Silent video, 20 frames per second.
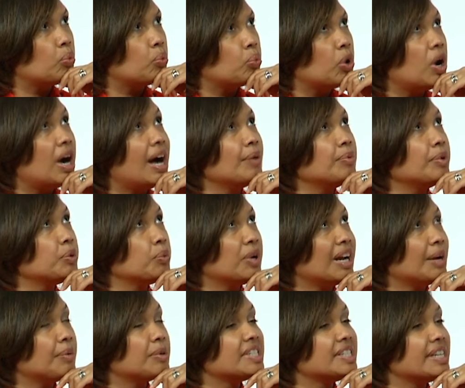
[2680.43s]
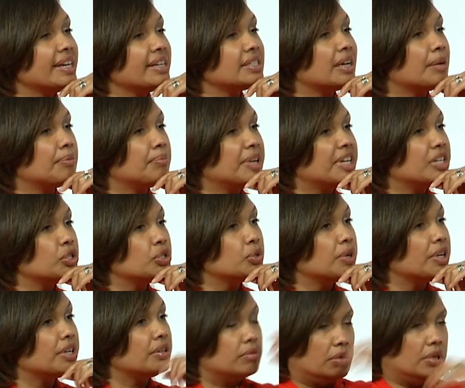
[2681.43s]
Well, what I would say is that men
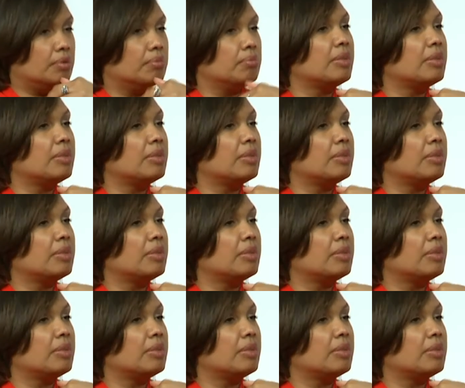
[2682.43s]
do it,